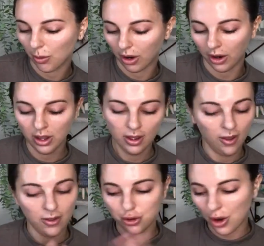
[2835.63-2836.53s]
are
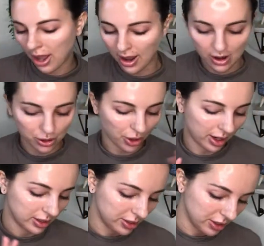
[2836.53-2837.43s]
dry and trying
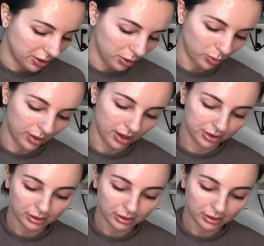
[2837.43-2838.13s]
to deal with